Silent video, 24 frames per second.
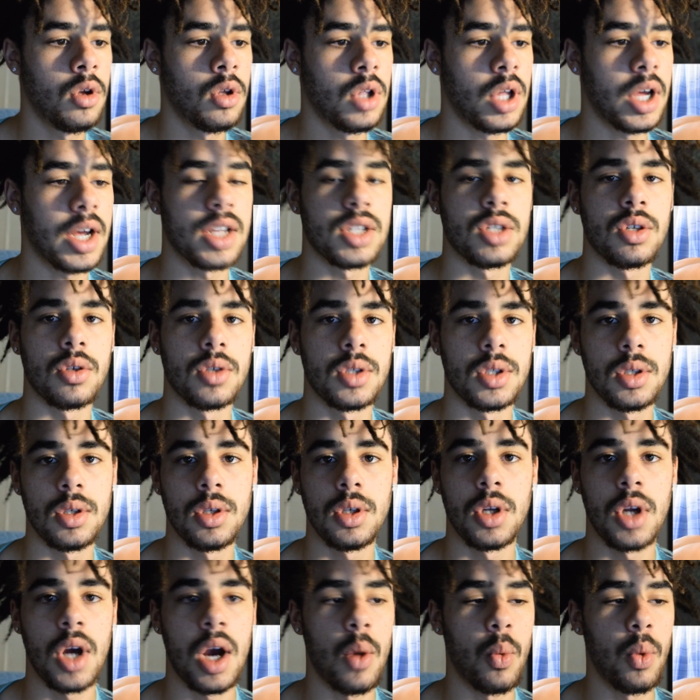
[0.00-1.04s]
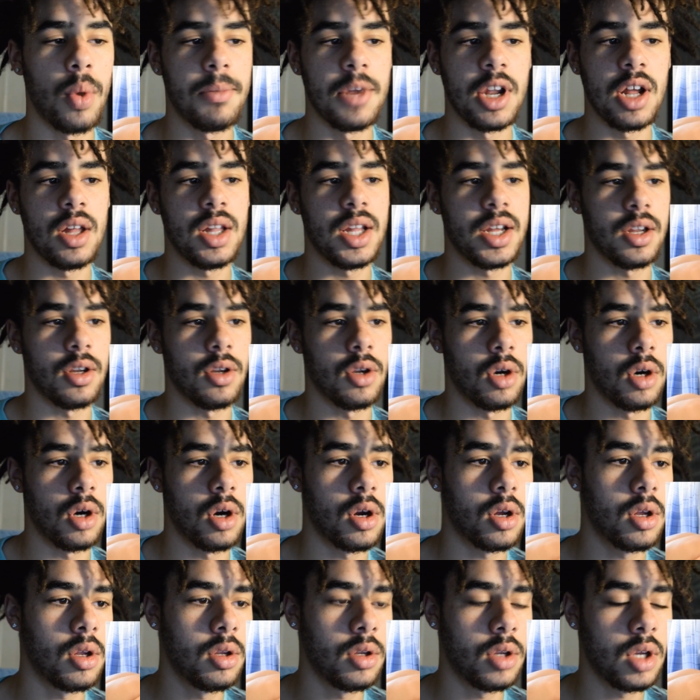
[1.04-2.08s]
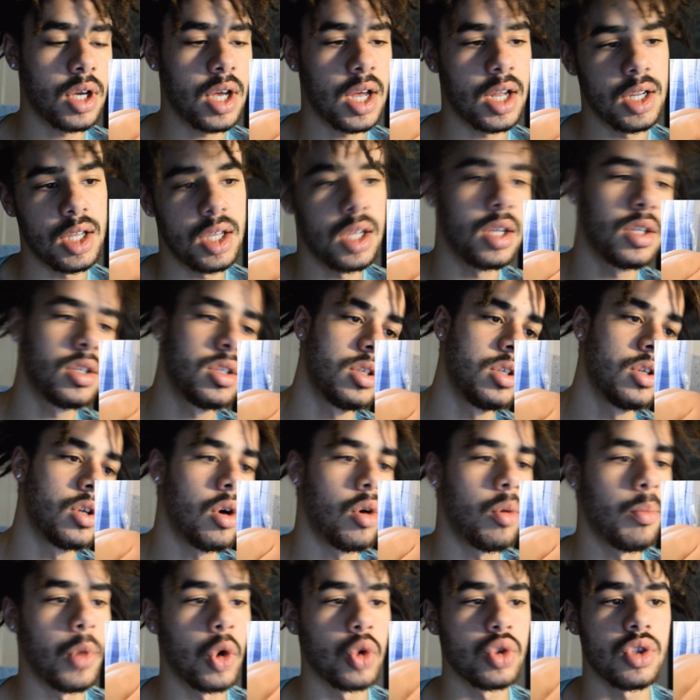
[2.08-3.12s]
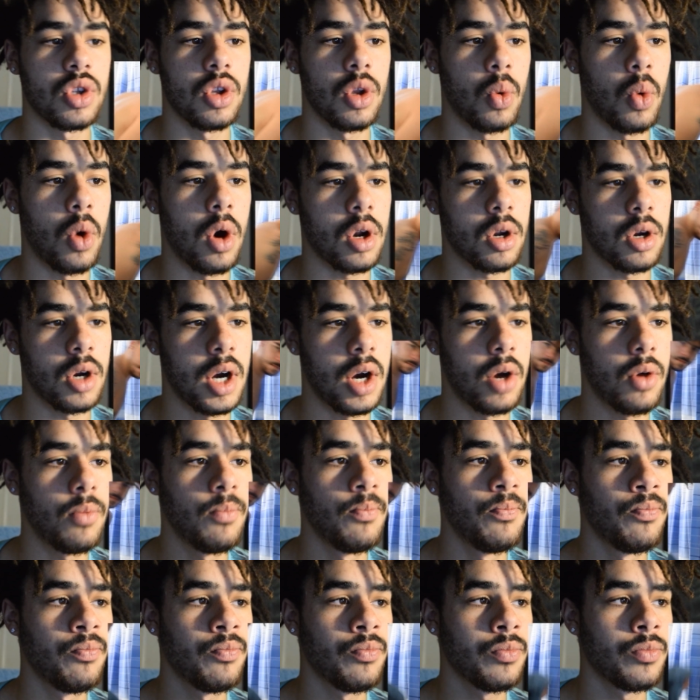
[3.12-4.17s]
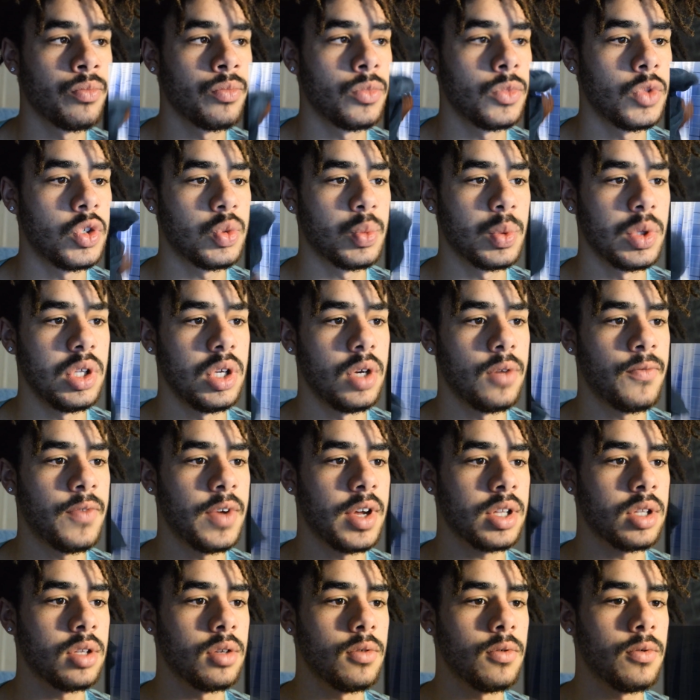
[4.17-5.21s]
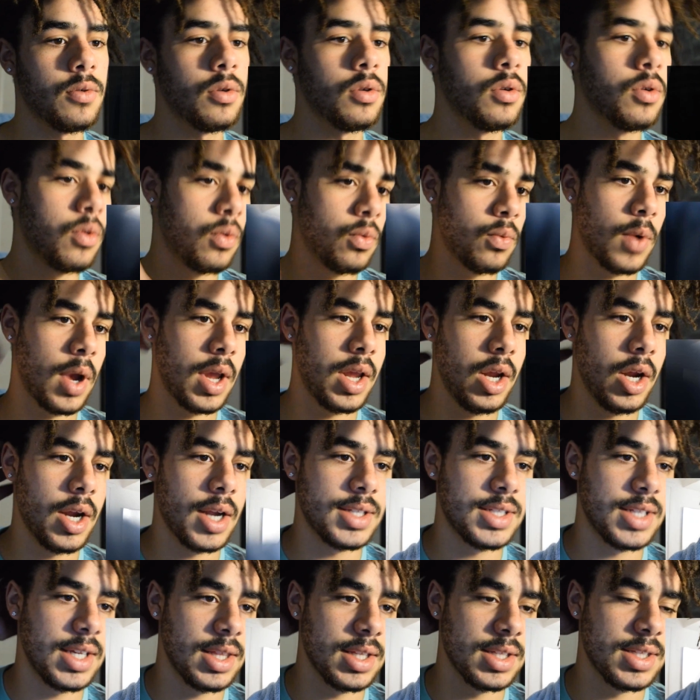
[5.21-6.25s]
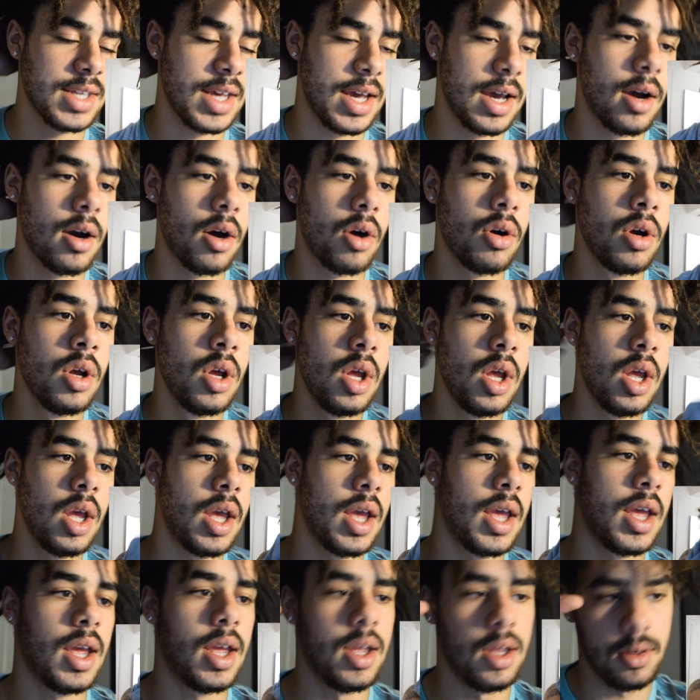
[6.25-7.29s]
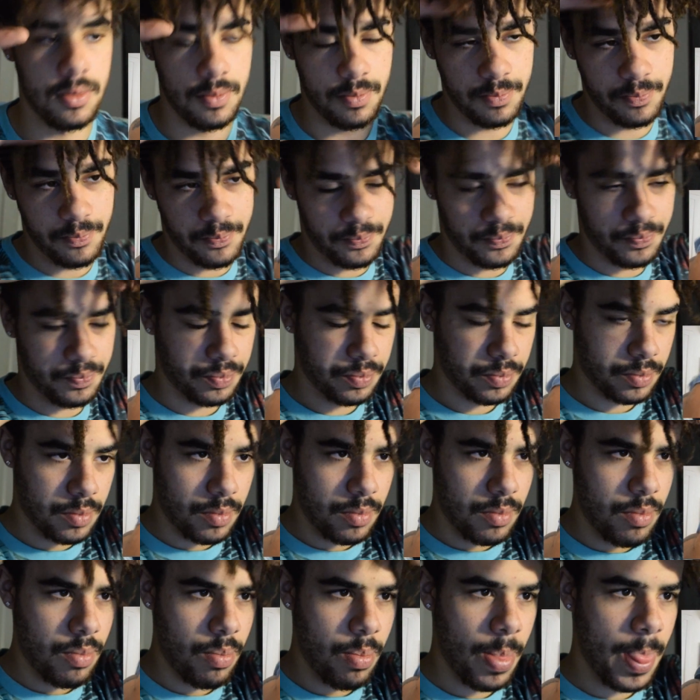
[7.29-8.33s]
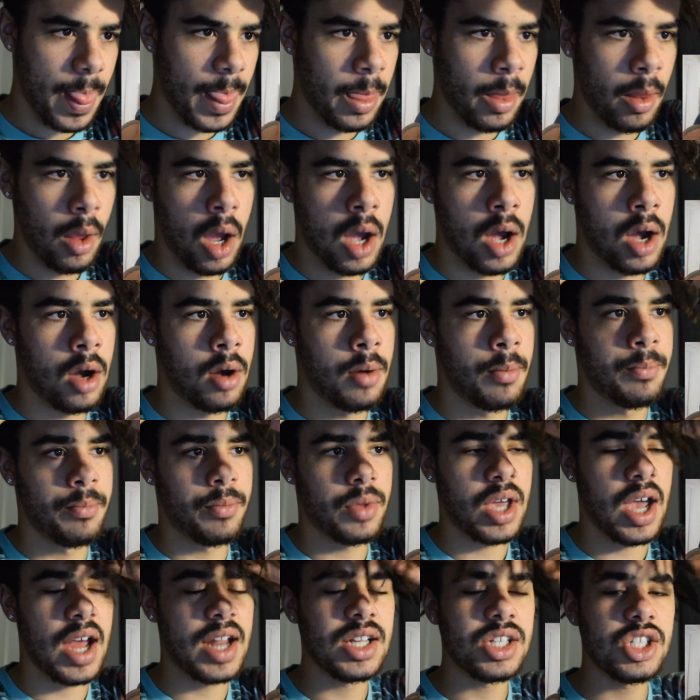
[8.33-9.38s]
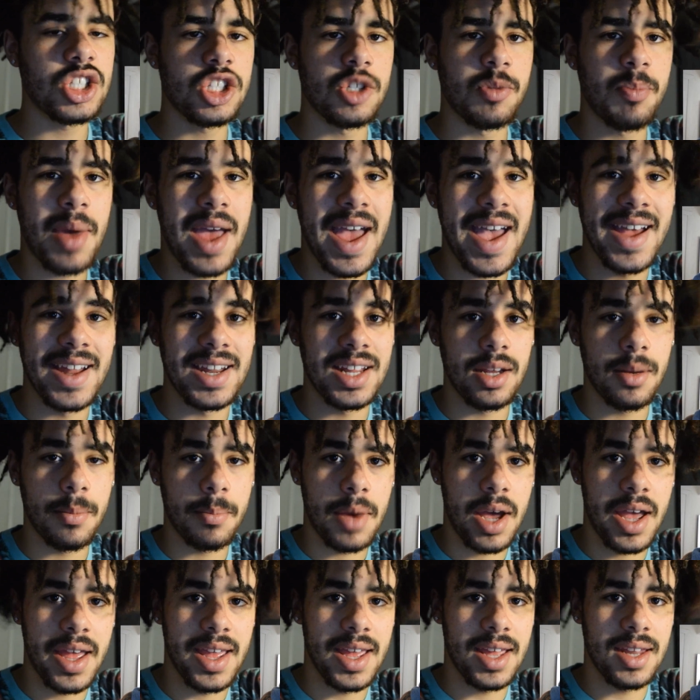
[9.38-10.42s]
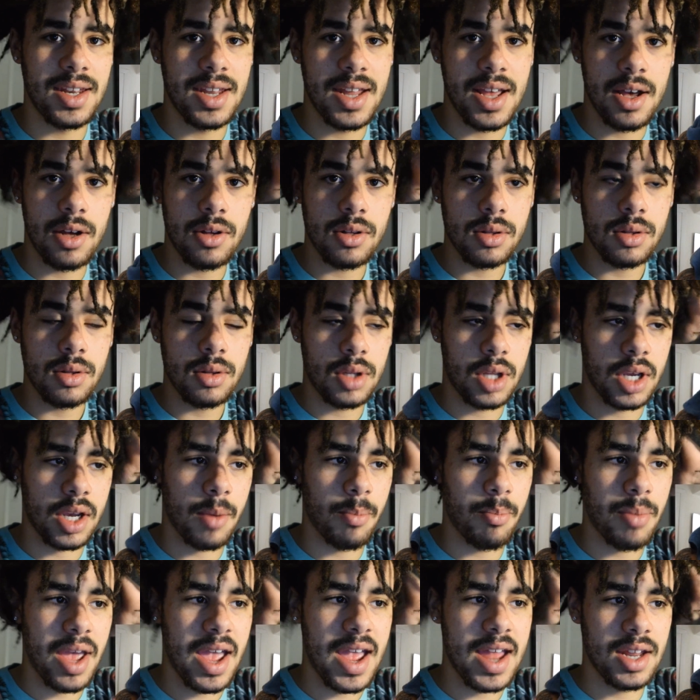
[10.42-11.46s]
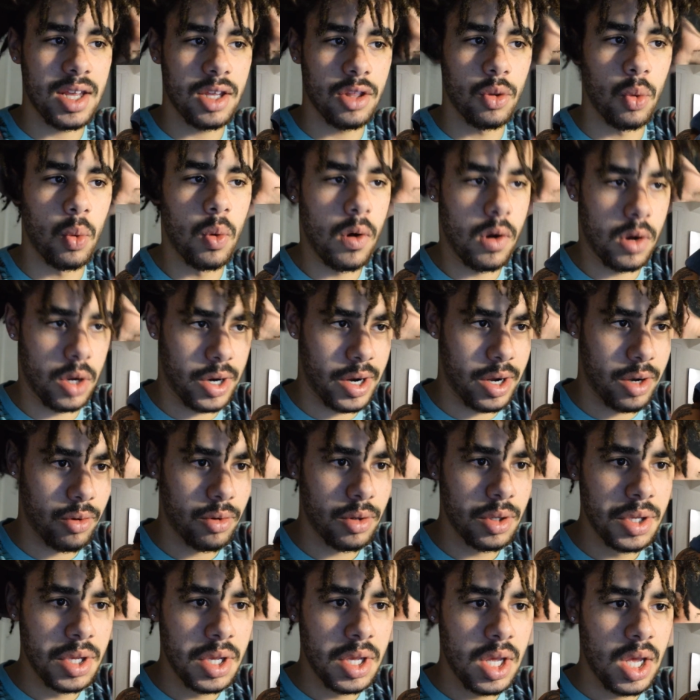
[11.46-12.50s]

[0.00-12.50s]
Like I told you, I whip it out like a dog. Kind of gets, most of the water out. It's really effective. Right here, I take the towel and kind of just patting my head down, like I'm patting the water out.